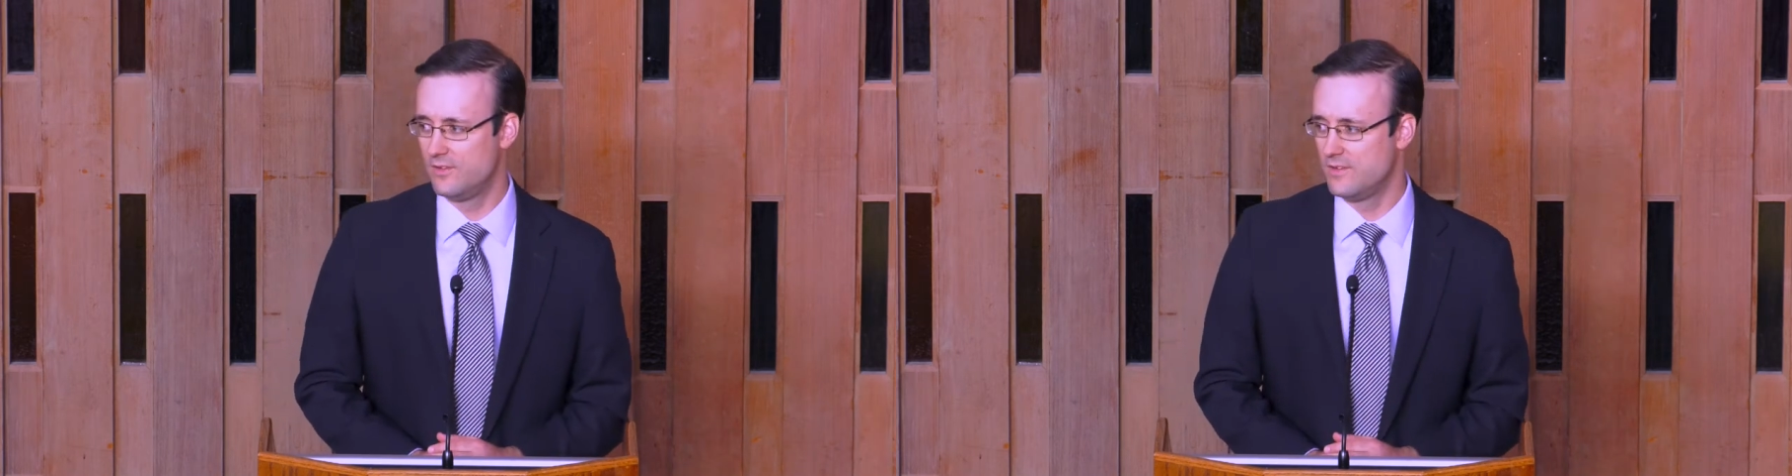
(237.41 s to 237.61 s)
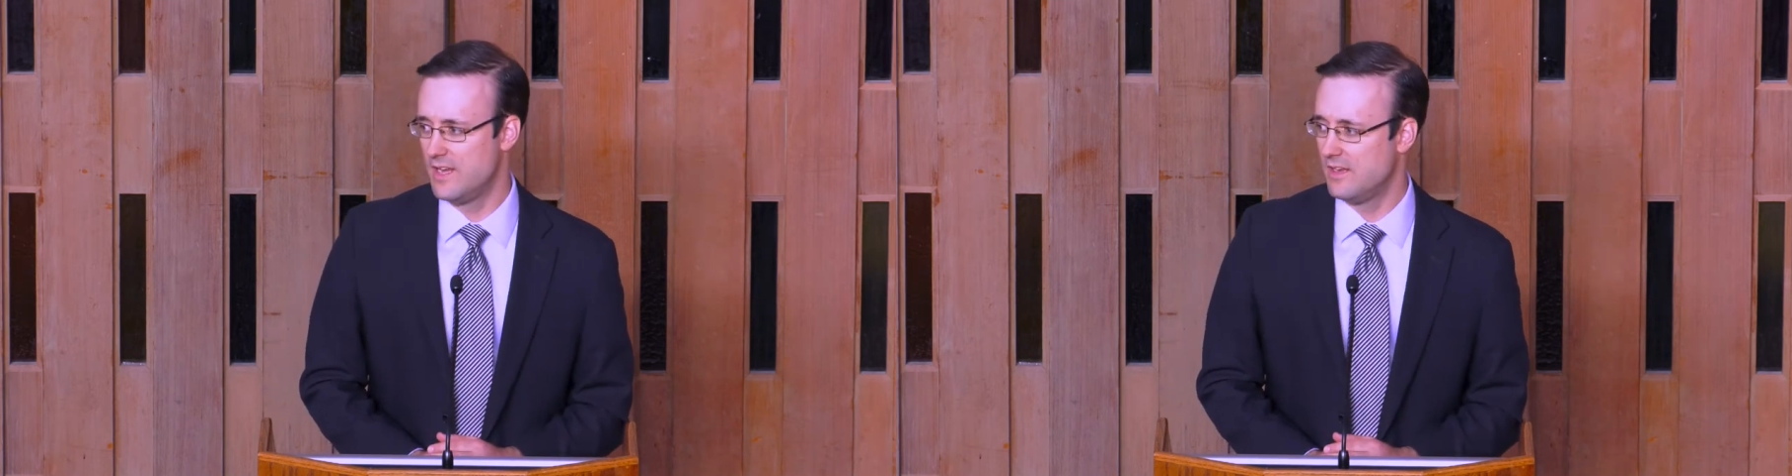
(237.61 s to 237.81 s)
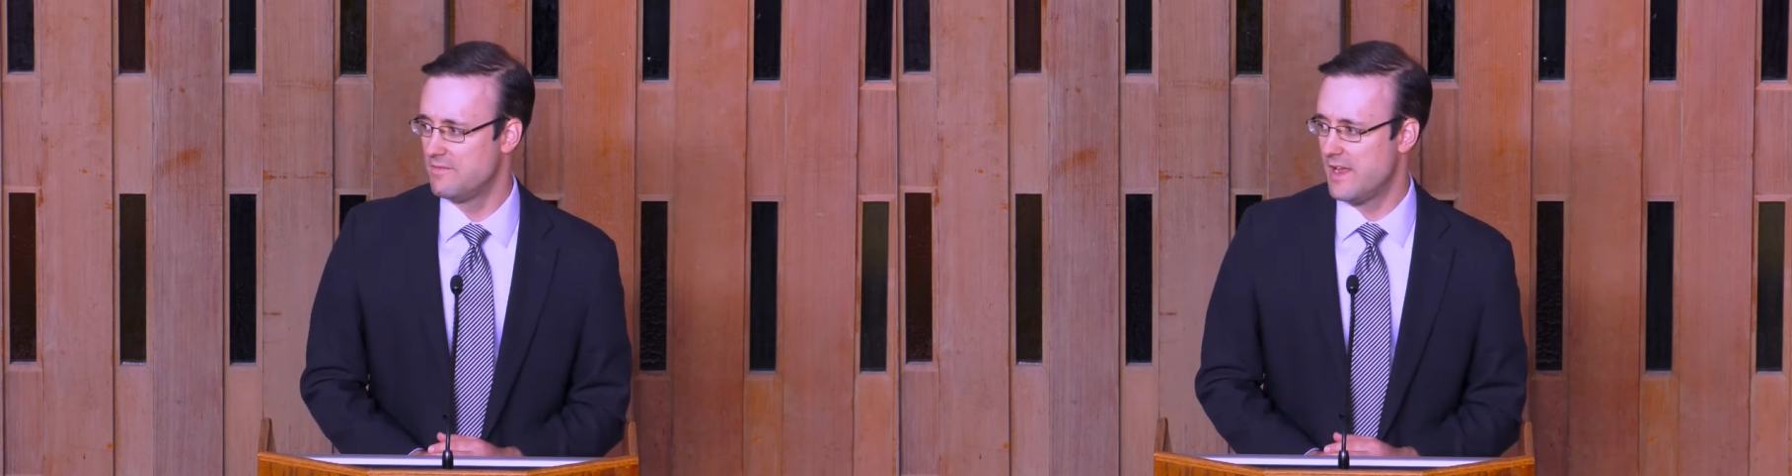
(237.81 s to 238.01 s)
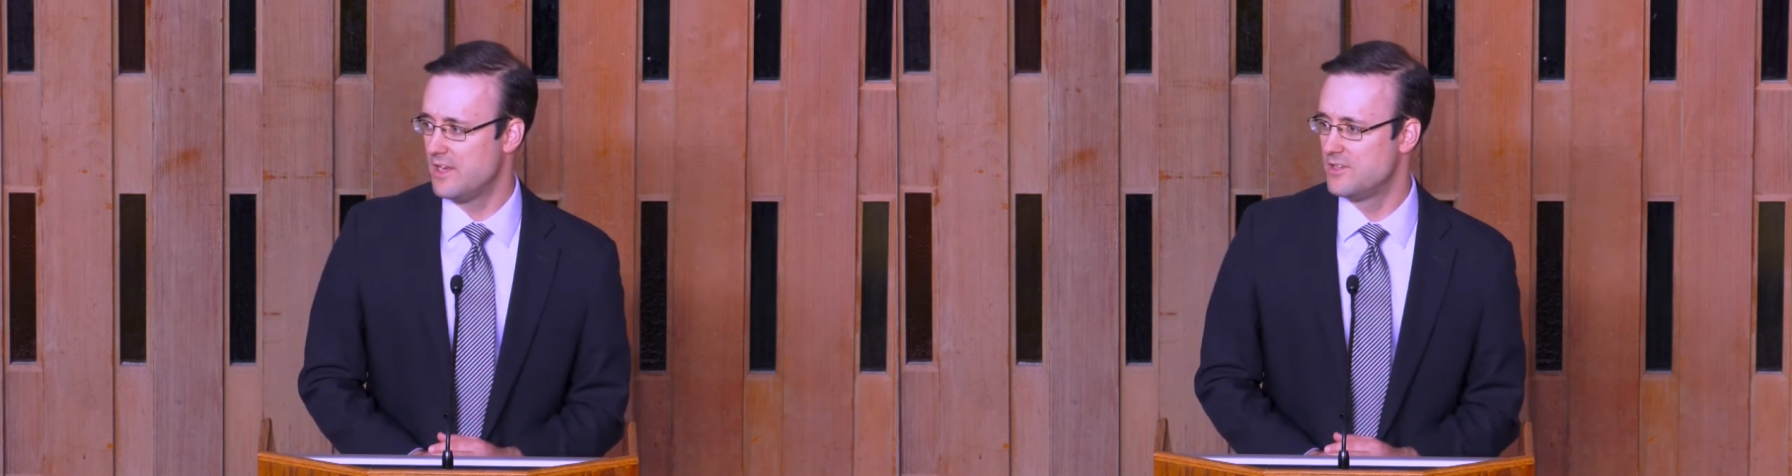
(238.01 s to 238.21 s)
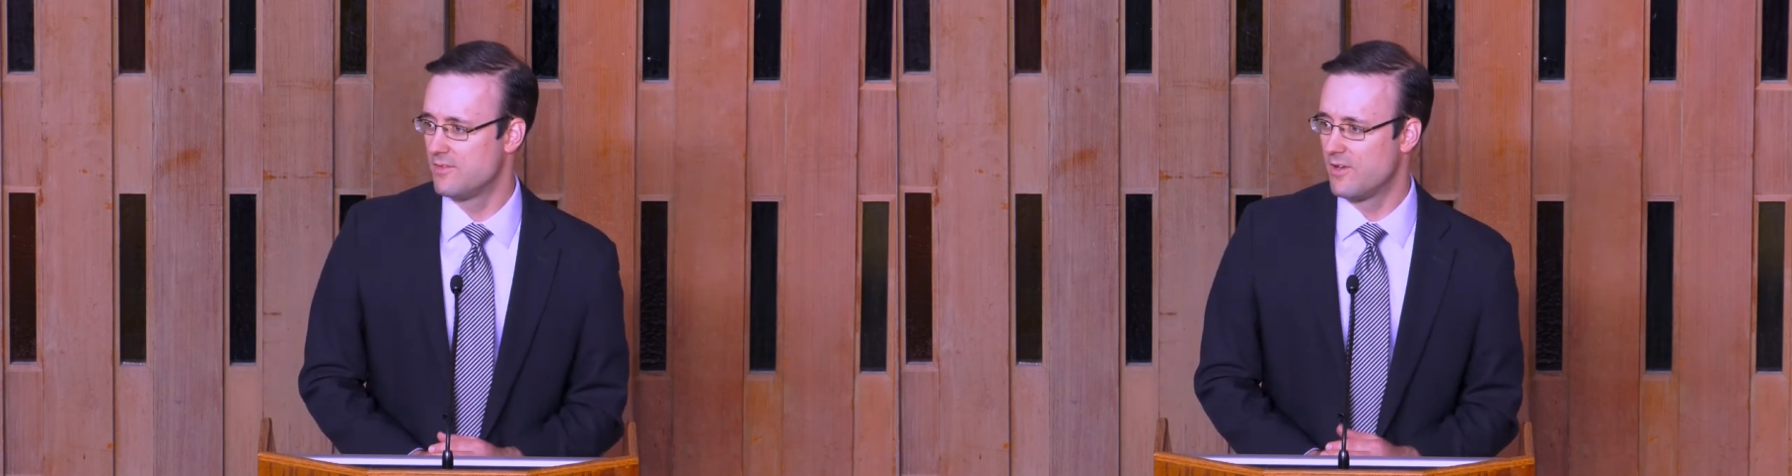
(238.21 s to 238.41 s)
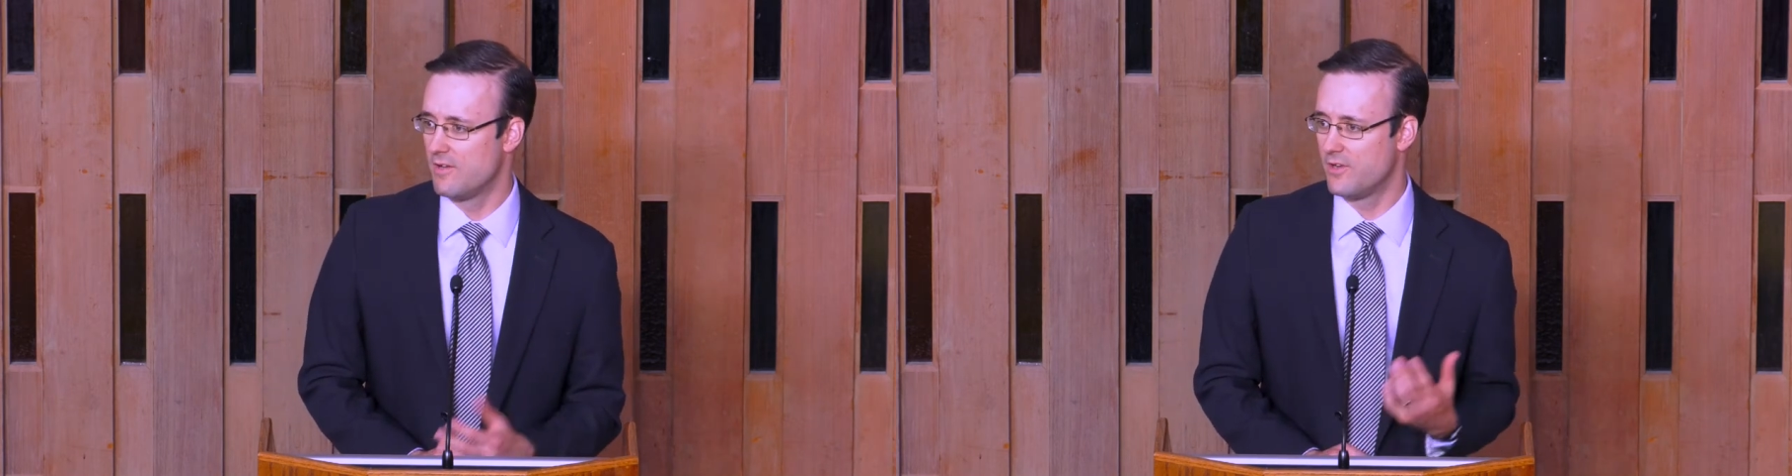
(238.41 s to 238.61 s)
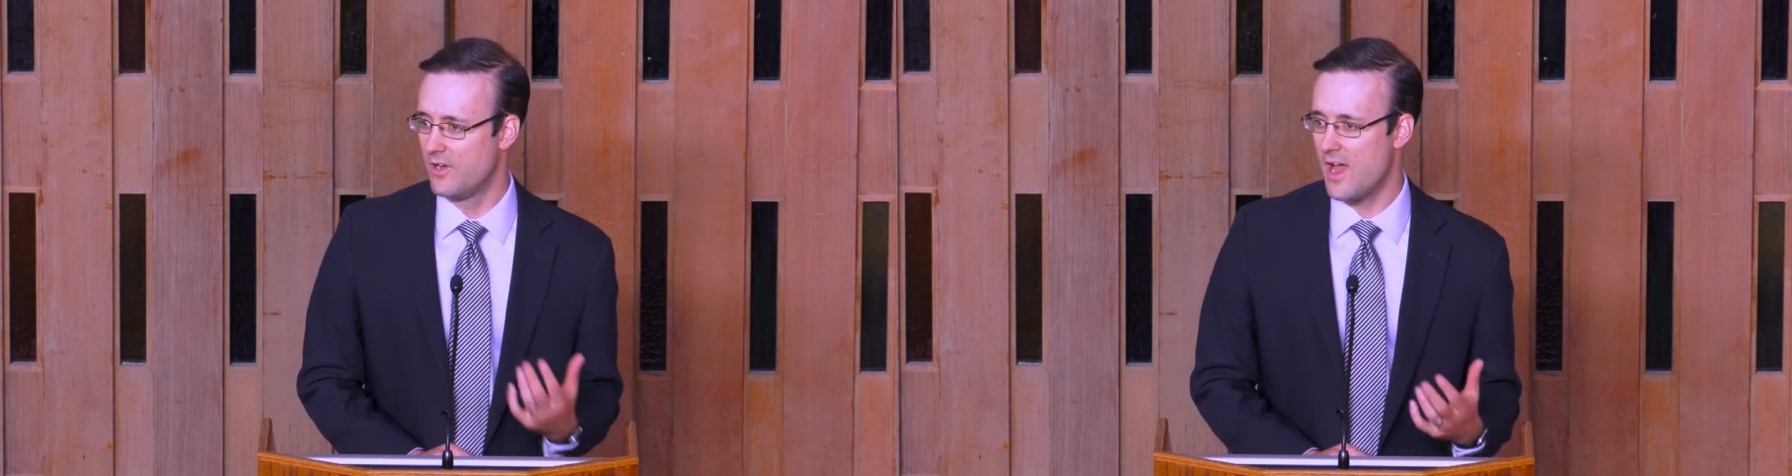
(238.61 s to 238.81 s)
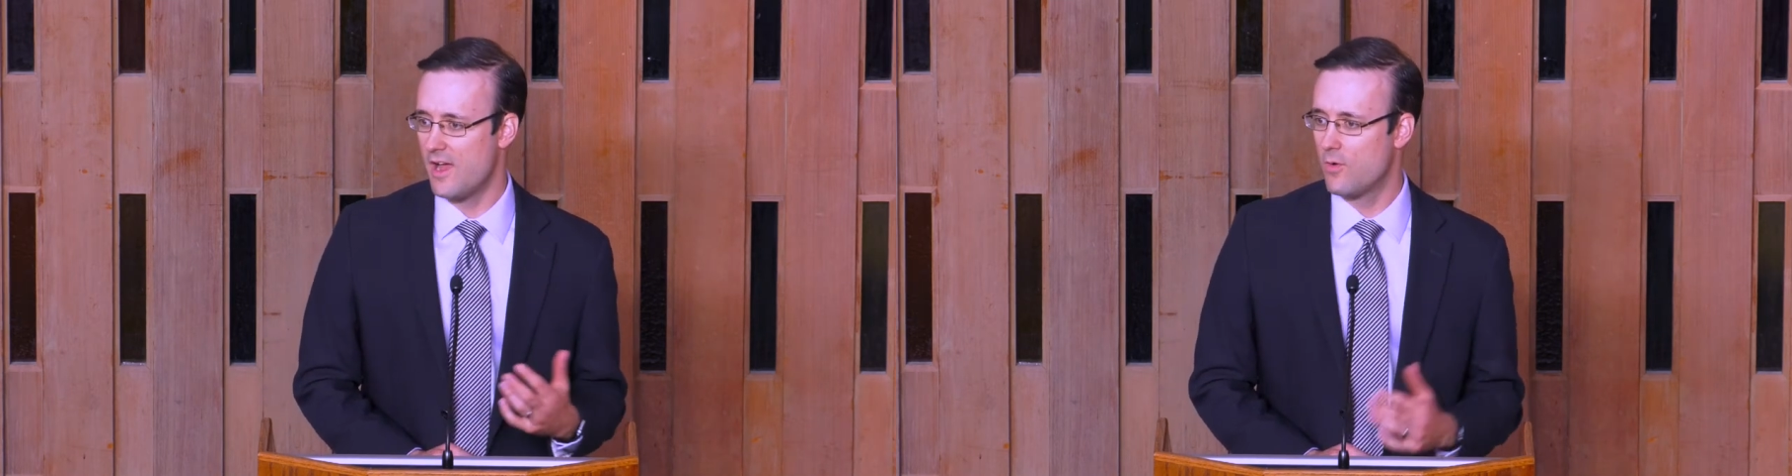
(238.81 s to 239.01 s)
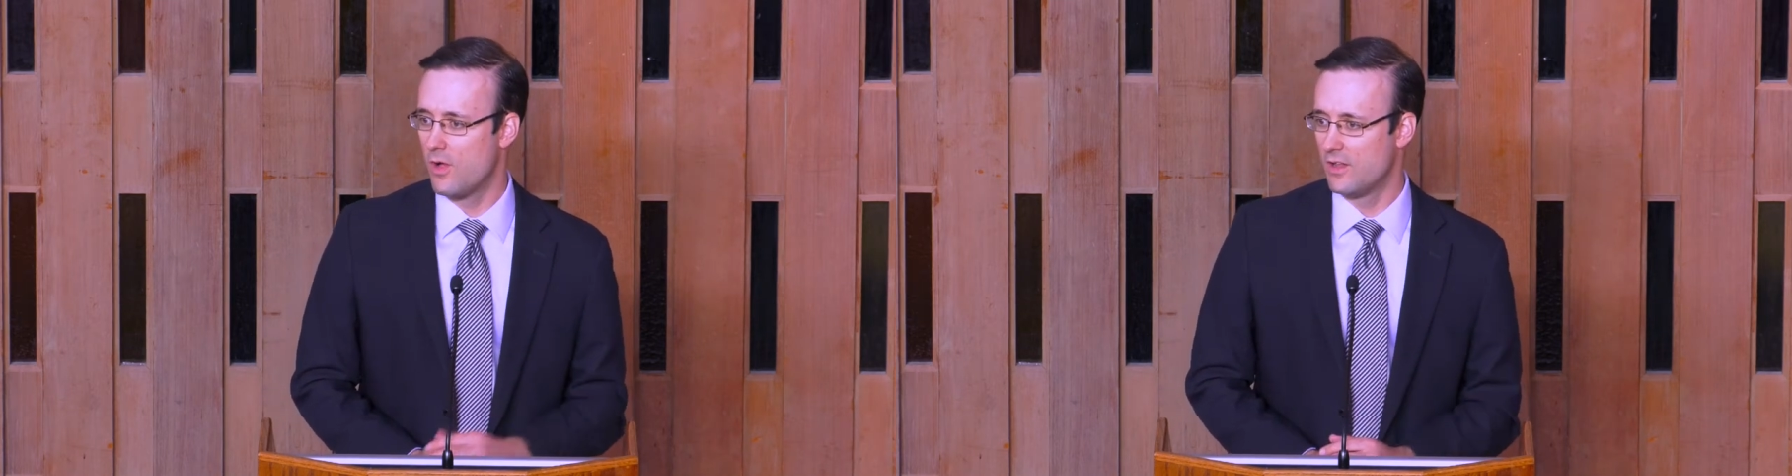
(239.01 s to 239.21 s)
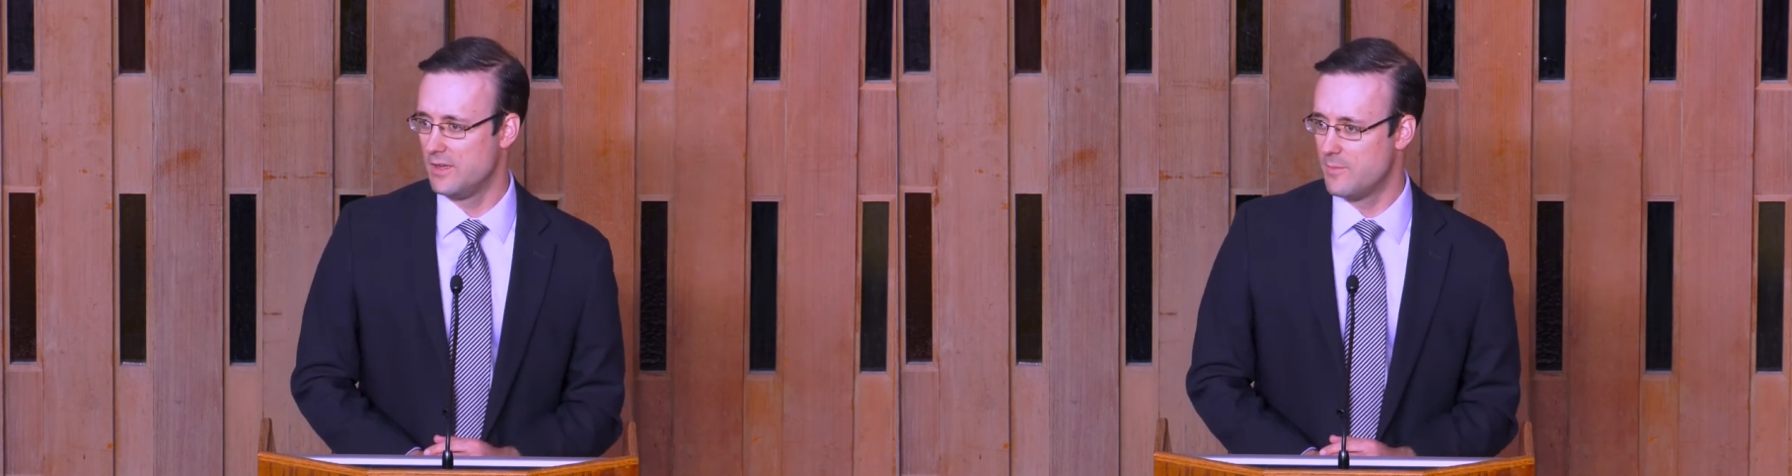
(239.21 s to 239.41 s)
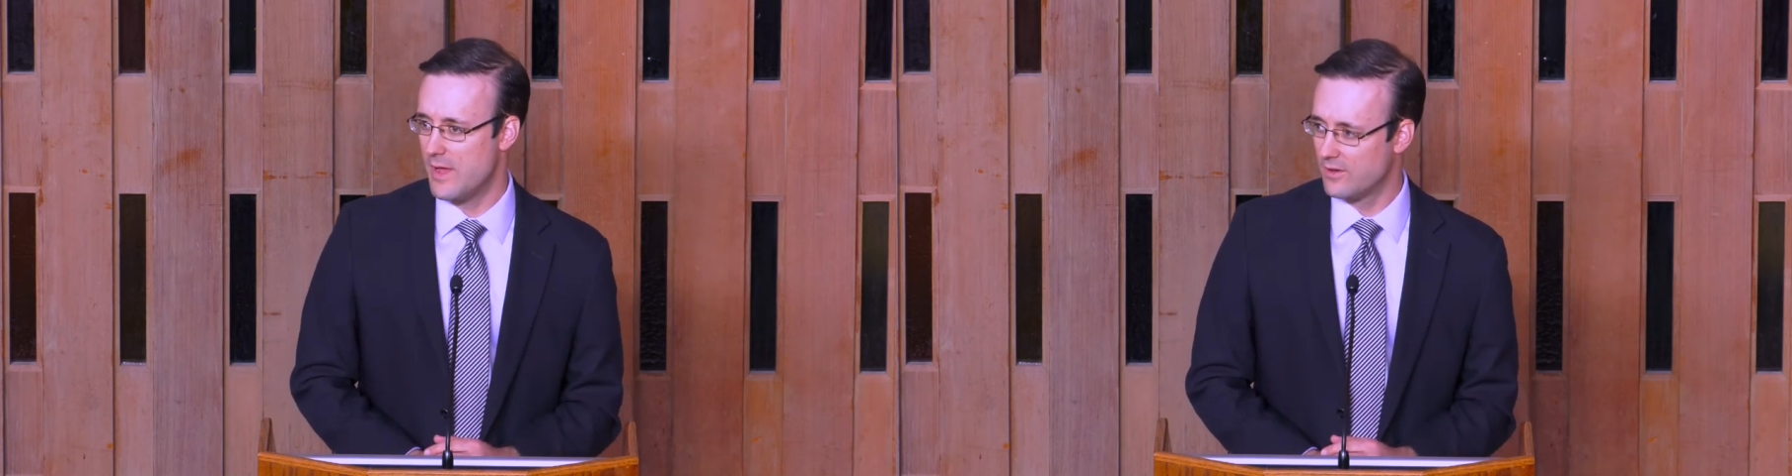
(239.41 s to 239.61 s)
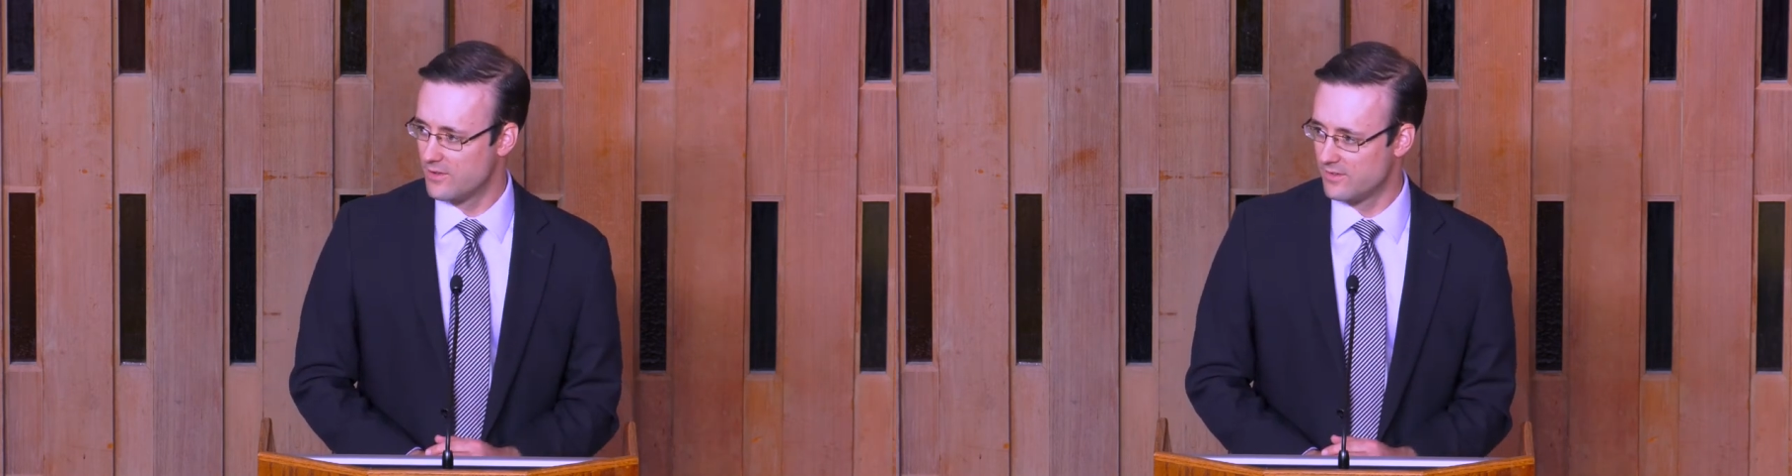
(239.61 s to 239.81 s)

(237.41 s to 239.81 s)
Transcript: to take advantage of our very high-quality medical